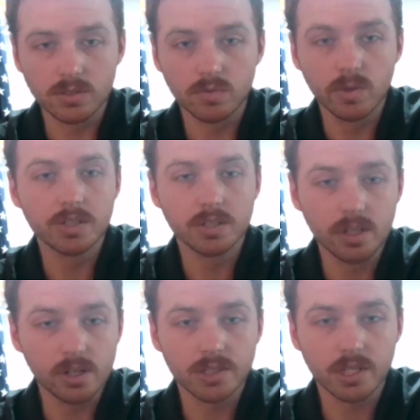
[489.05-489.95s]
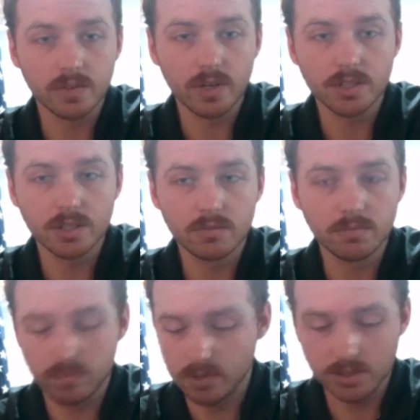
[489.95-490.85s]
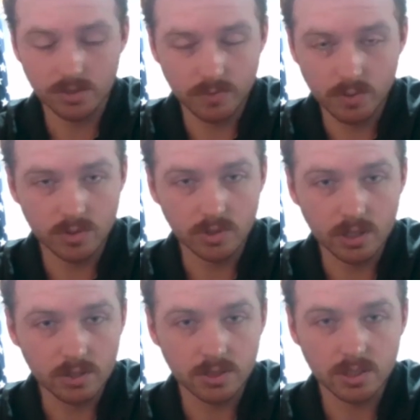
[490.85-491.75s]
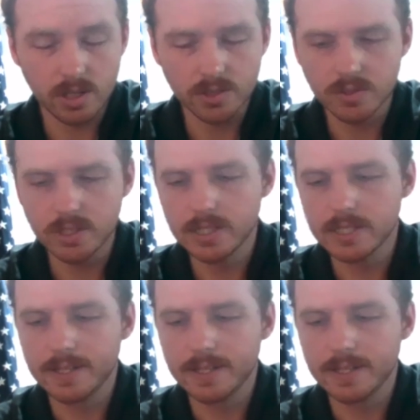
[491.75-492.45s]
to reach the younger generation. It's the future leaders of the country.